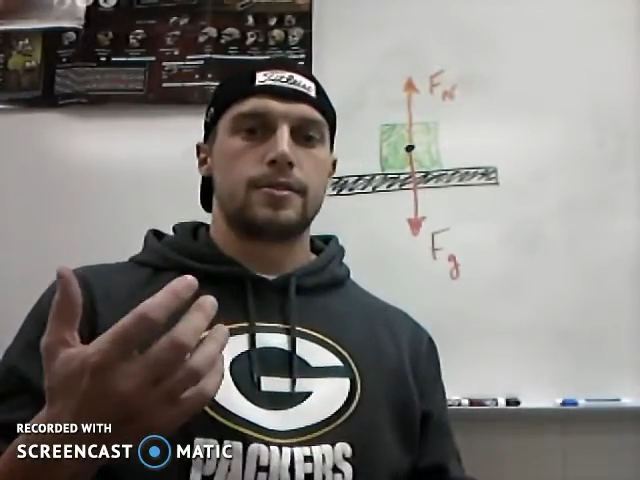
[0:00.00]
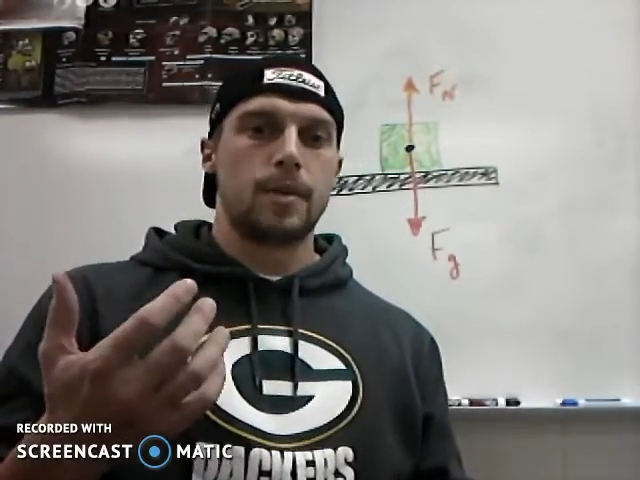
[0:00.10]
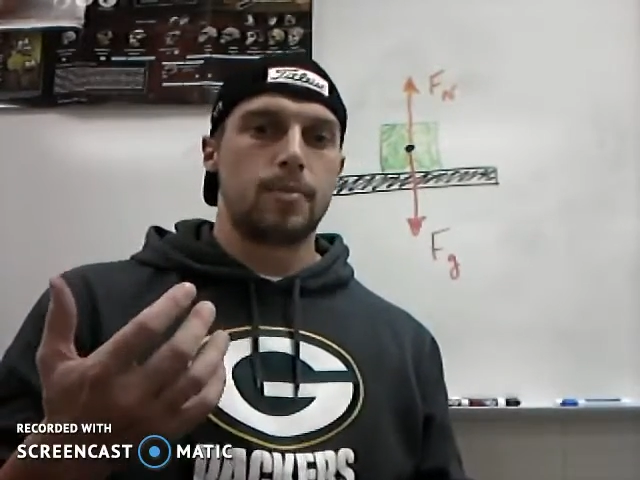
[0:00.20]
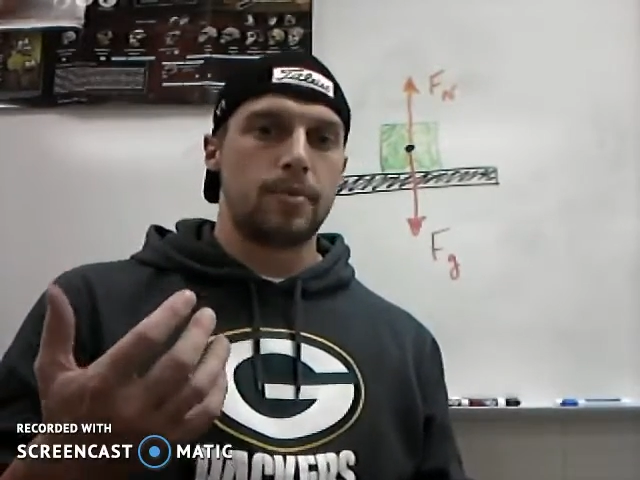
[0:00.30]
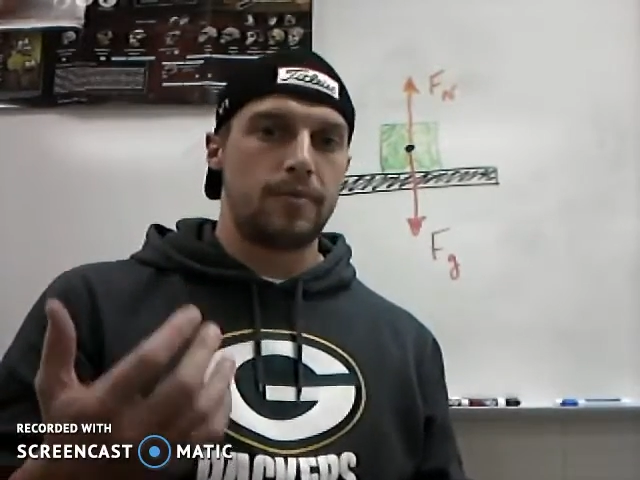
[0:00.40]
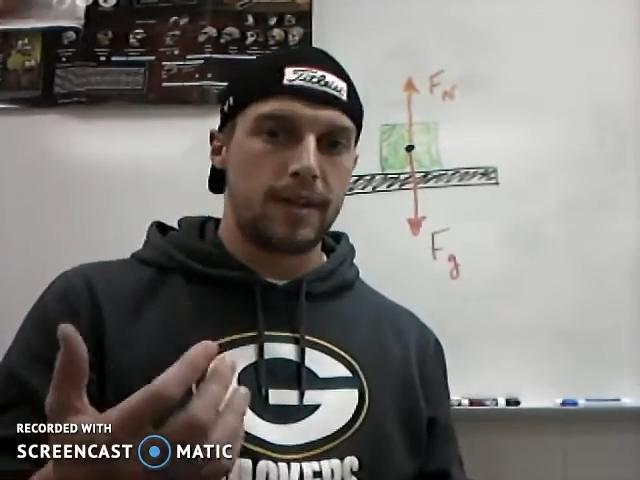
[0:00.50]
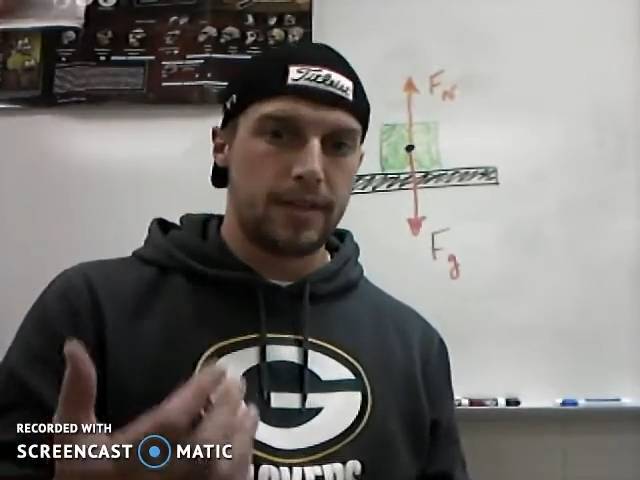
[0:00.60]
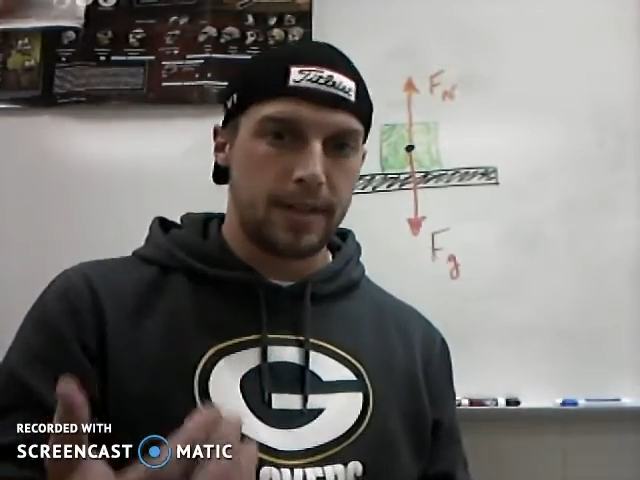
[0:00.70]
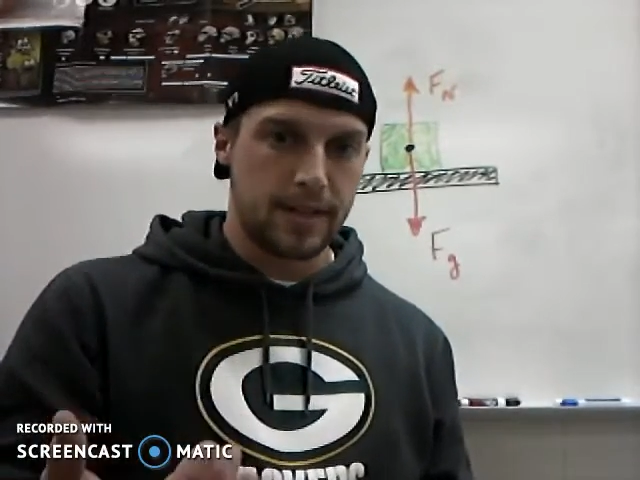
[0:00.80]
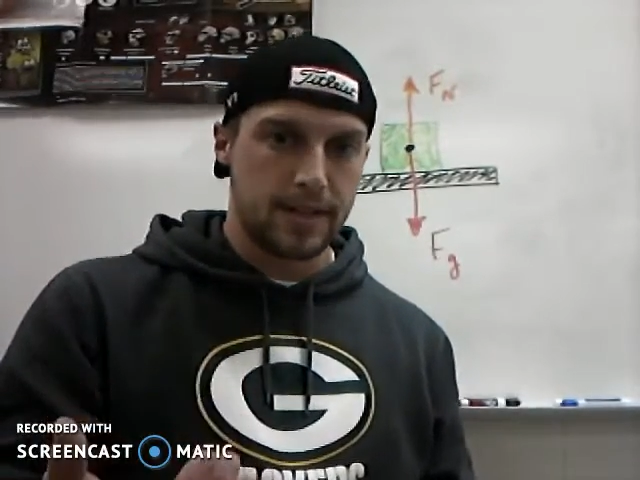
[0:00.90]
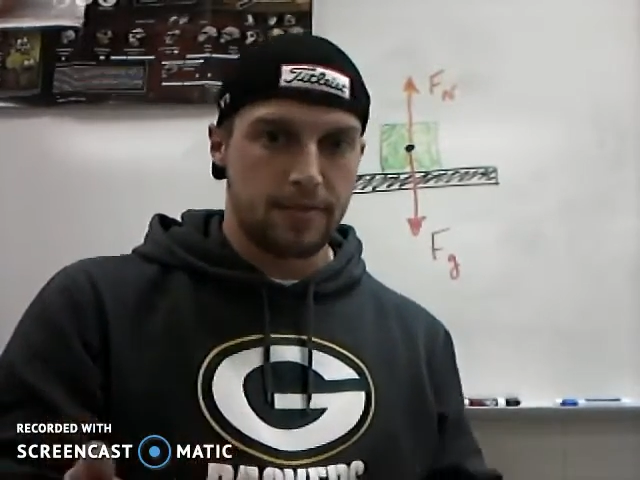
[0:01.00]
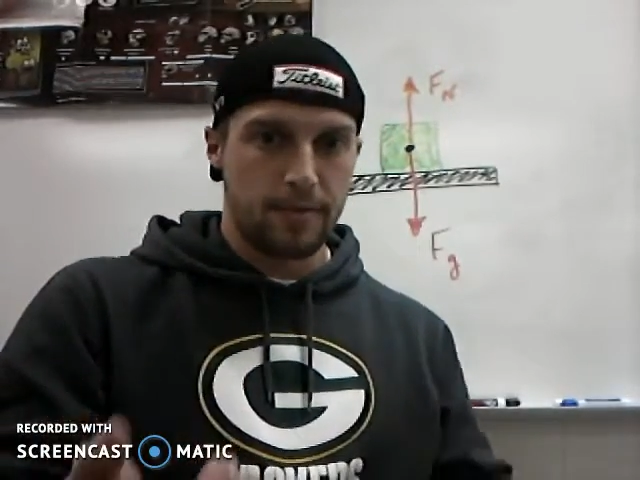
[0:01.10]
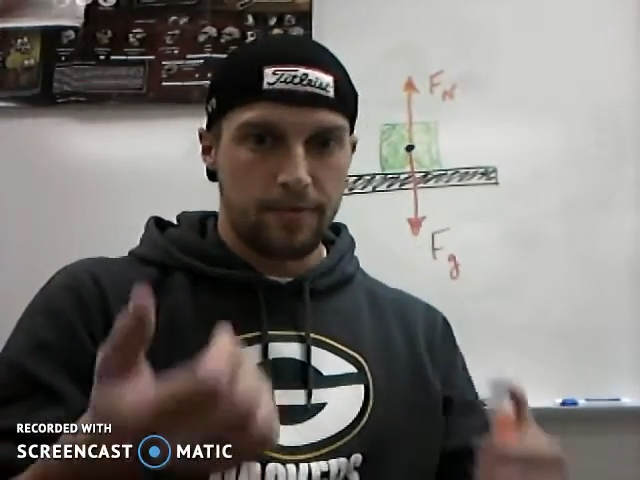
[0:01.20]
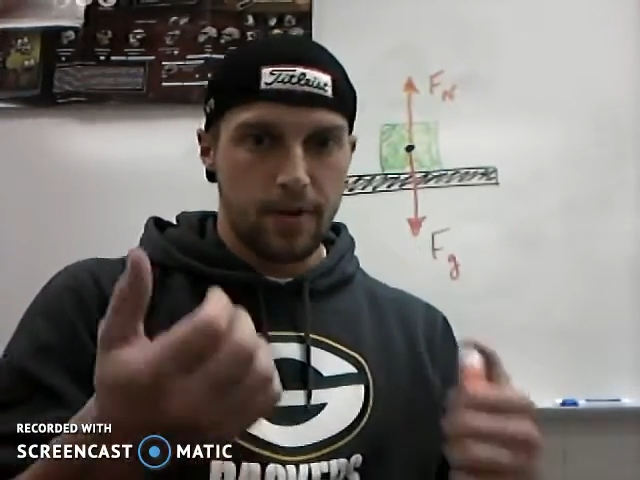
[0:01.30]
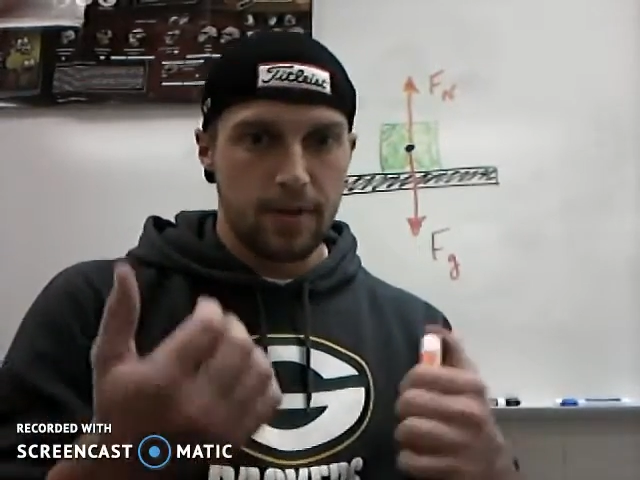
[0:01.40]
to prevent things
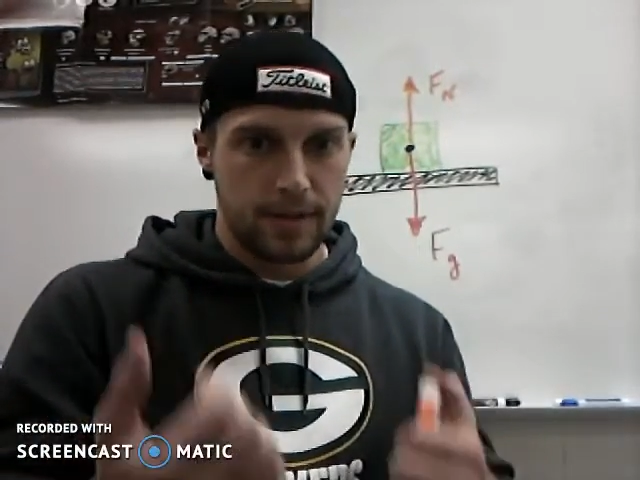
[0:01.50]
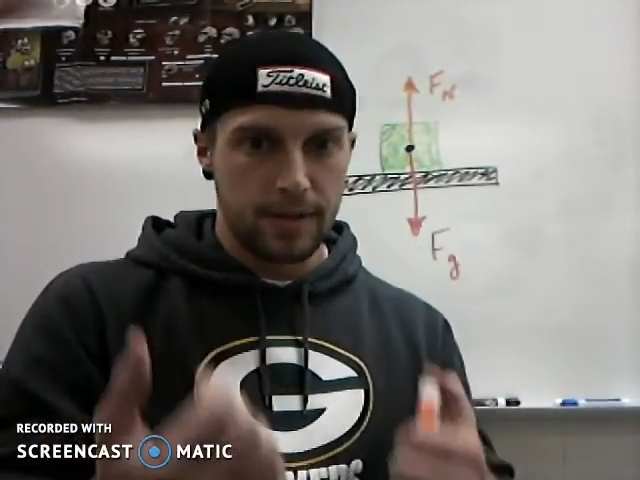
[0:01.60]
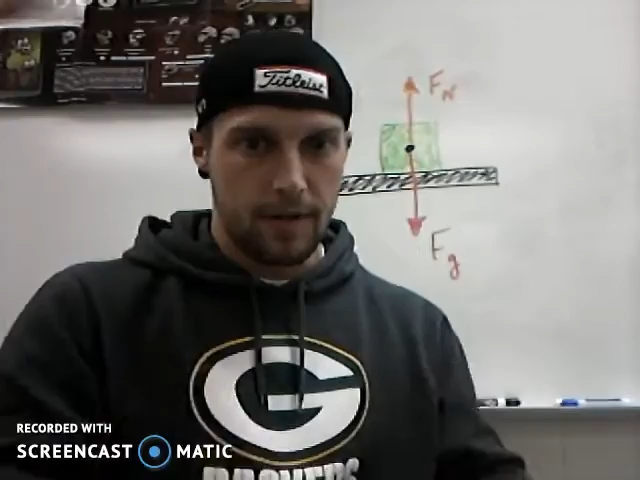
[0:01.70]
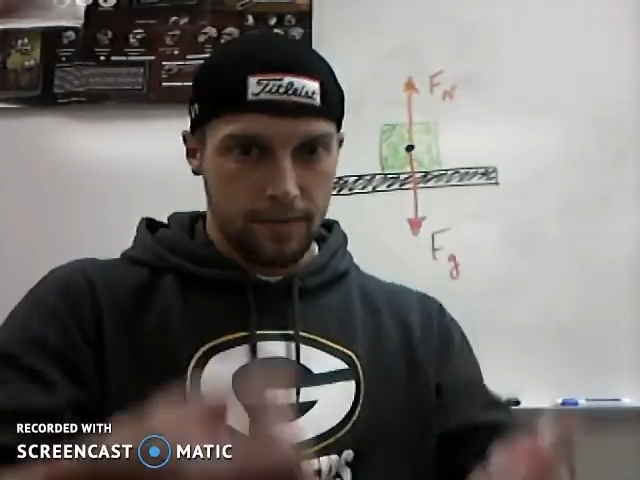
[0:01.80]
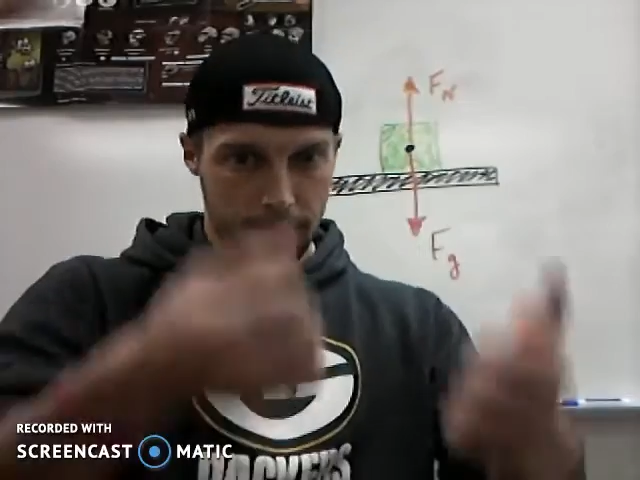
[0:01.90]
from falling down,